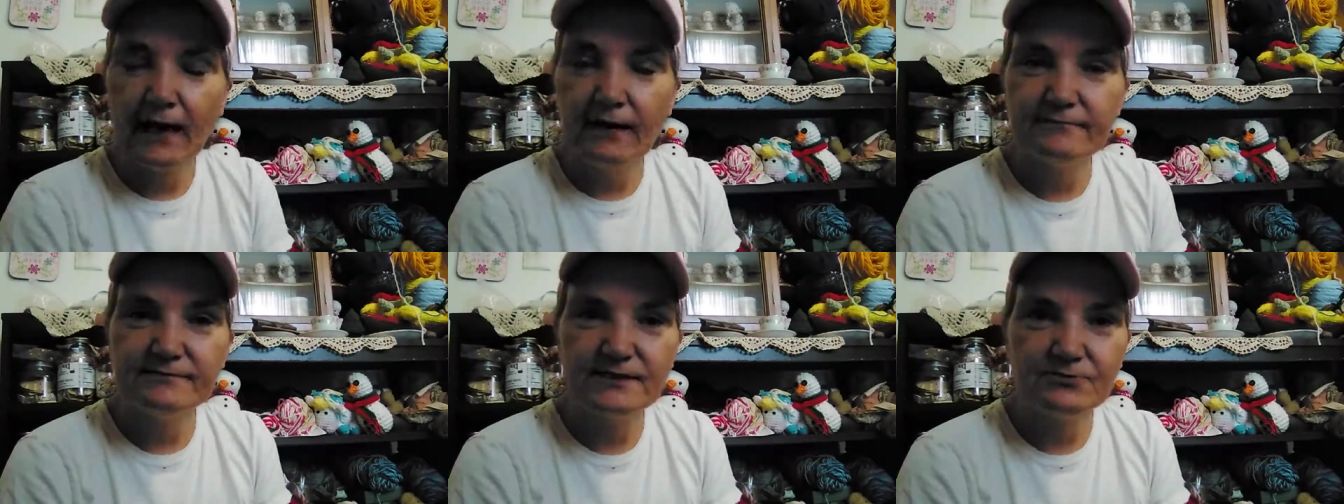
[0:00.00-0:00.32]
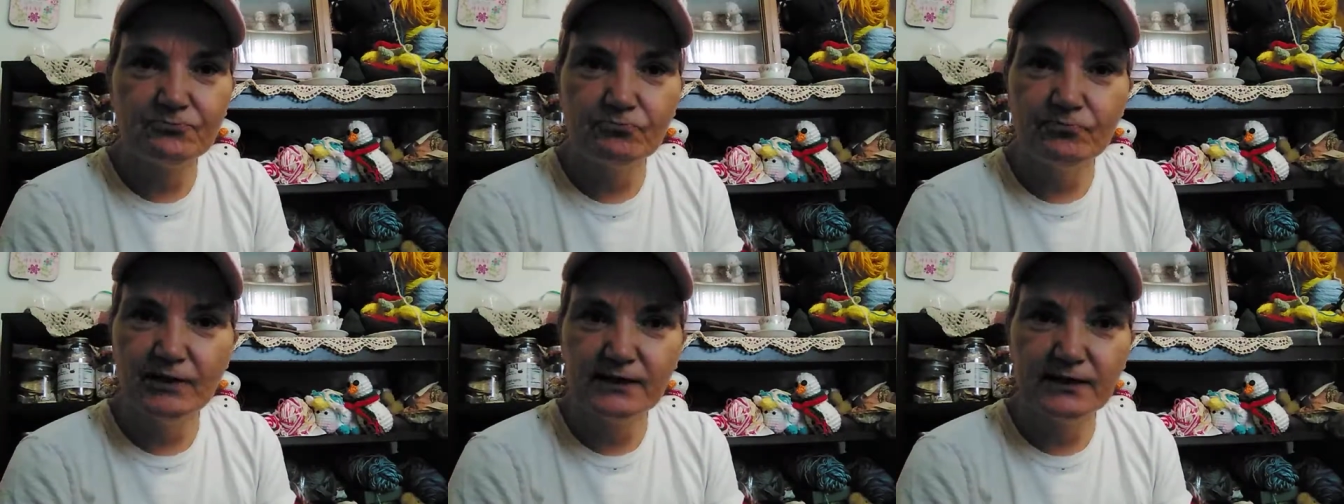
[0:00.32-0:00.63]
that was
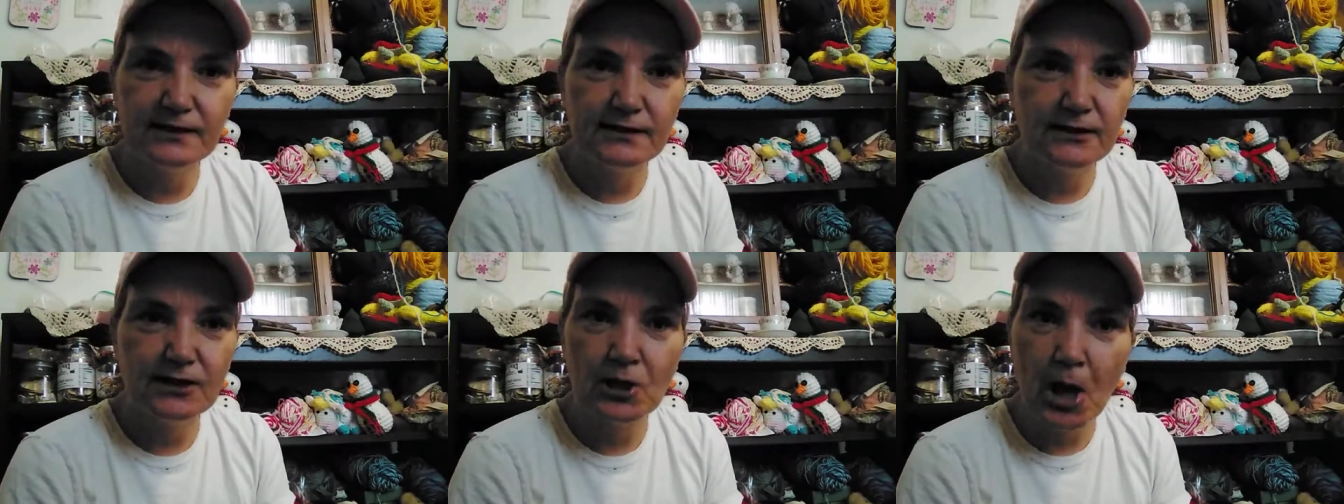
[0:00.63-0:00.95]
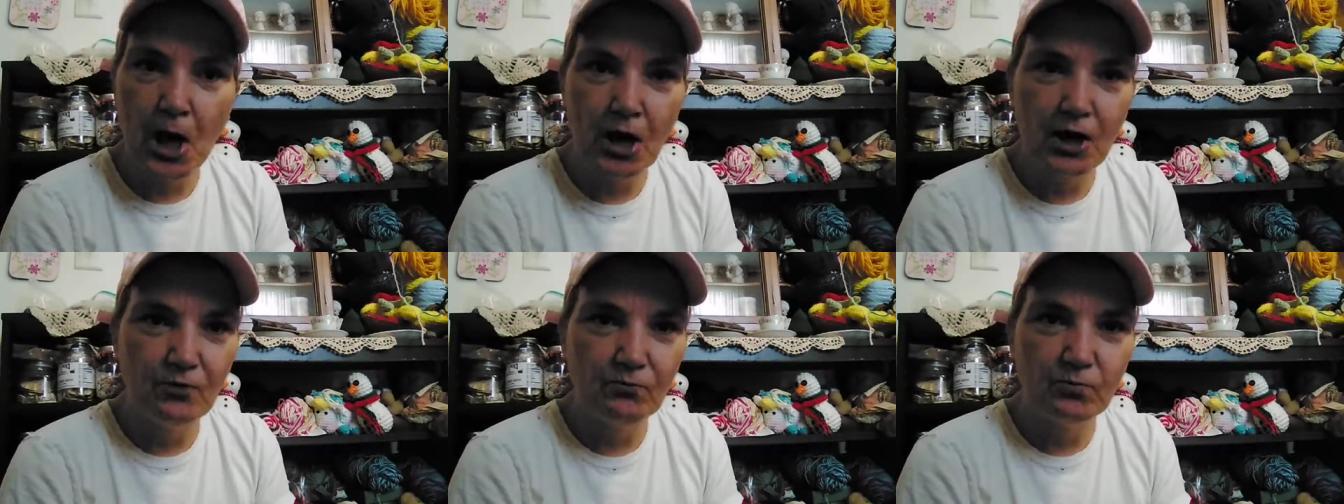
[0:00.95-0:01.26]
a really
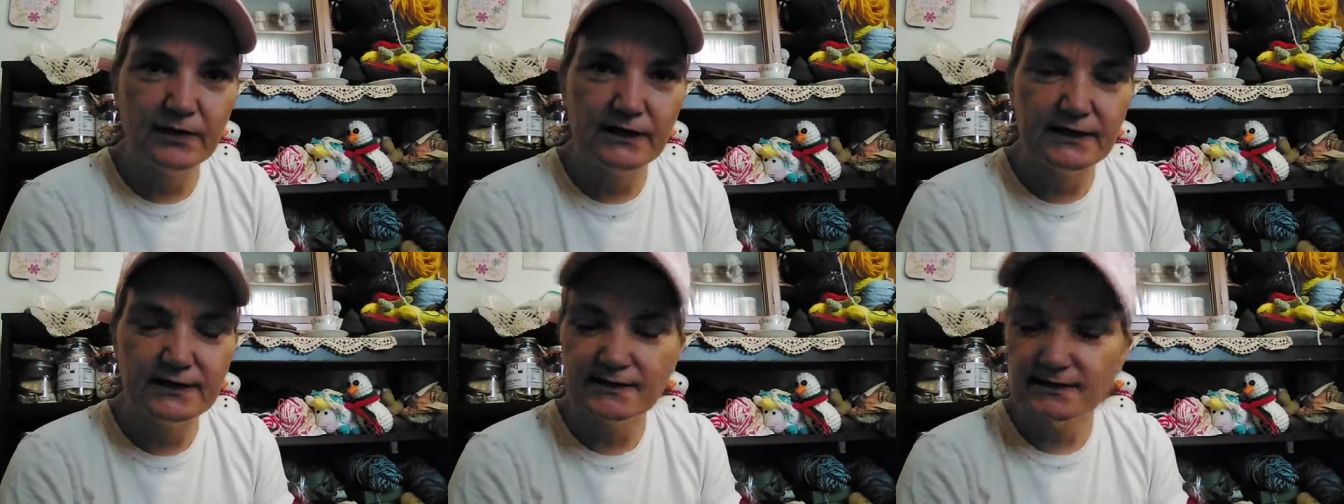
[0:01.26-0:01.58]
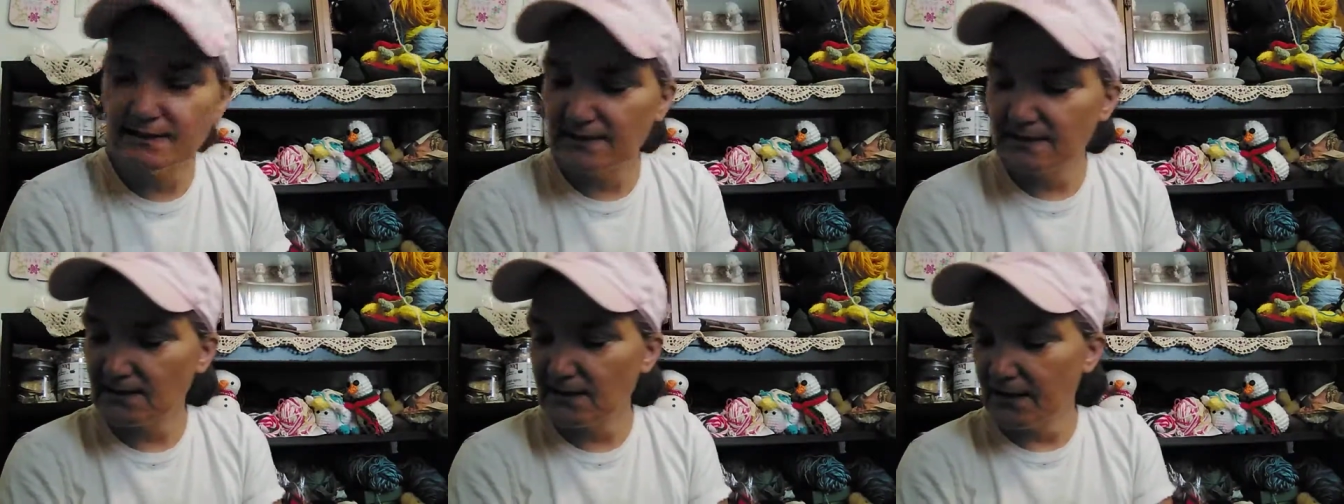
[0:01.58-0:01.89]
long winded
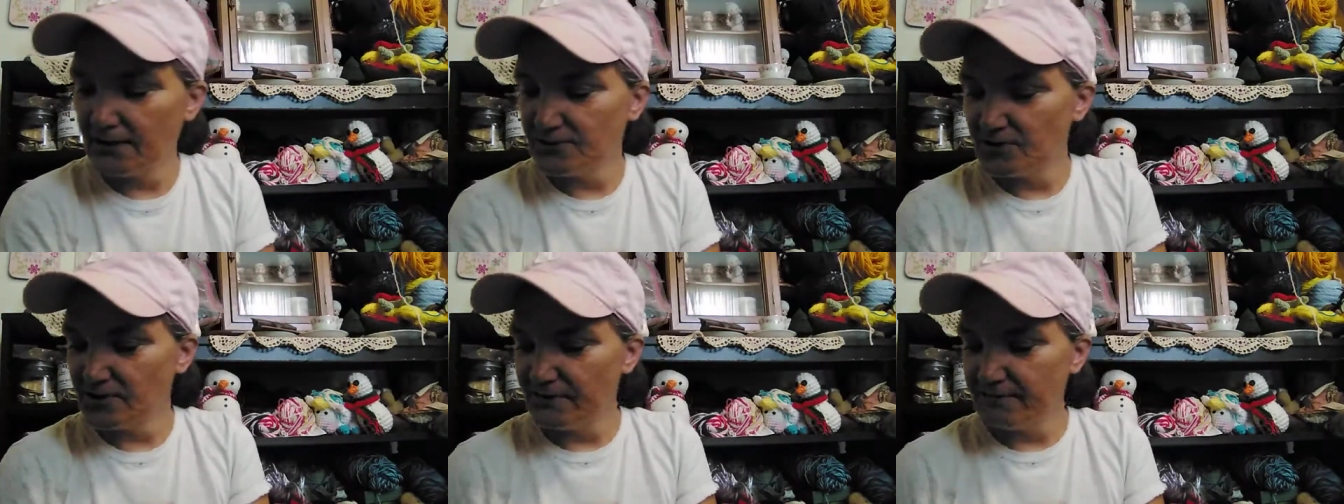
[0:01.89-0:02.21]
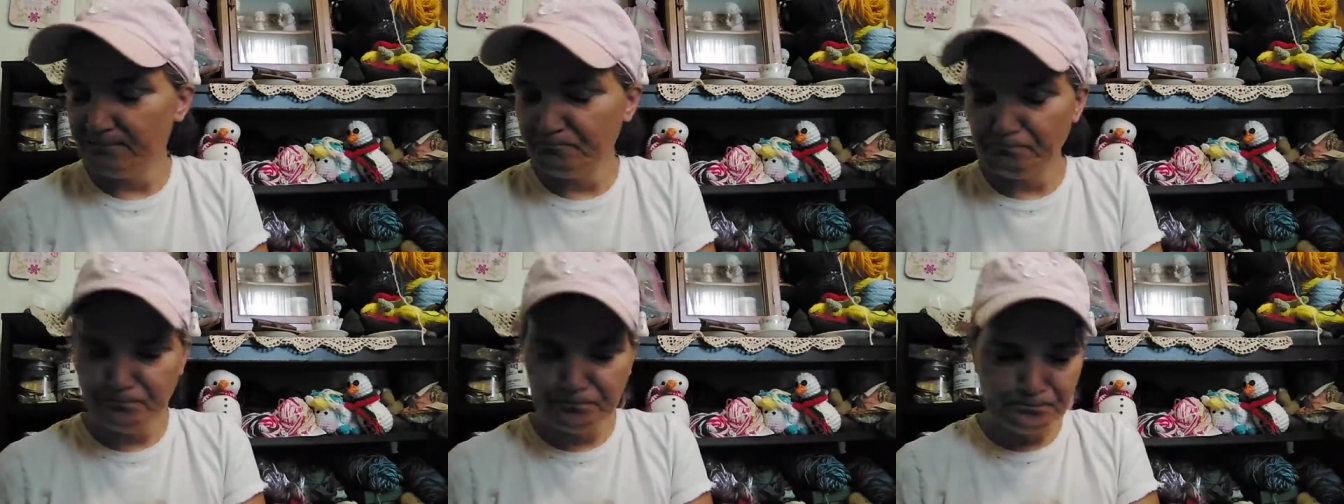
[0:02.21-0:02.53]

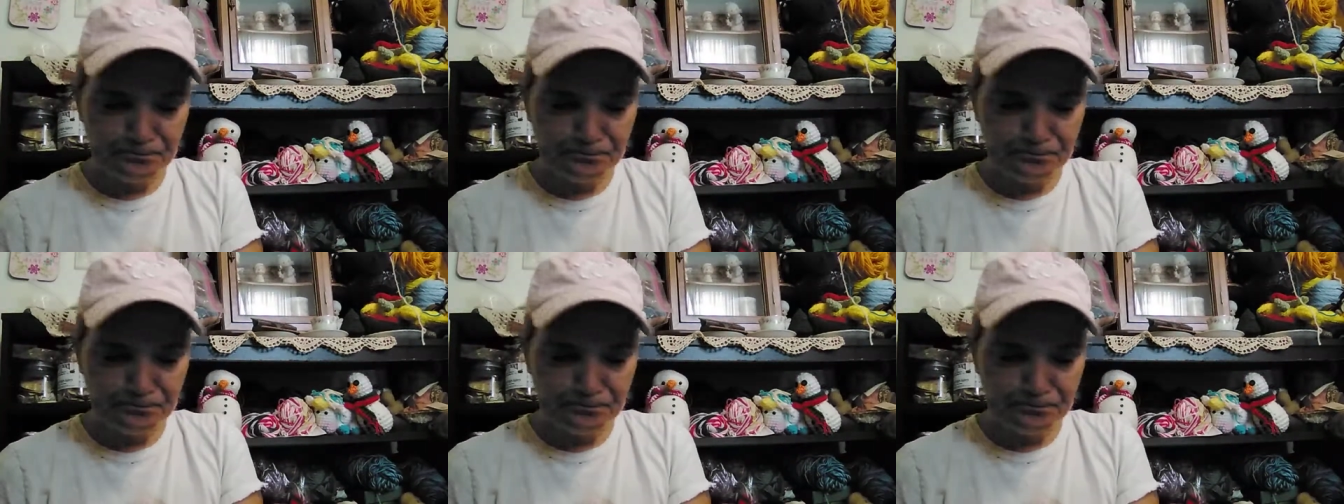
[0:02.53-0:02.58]
discussion.